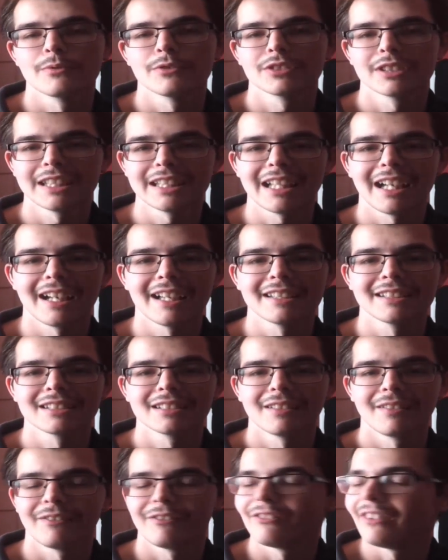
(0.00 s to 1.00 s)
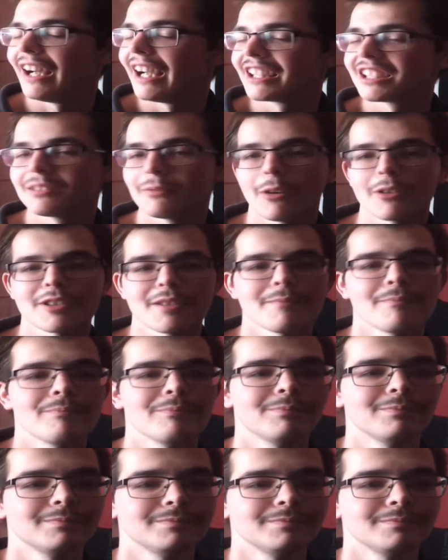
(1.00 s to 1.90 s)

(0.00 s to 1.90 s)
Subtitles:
See you guys. Thanks for watching.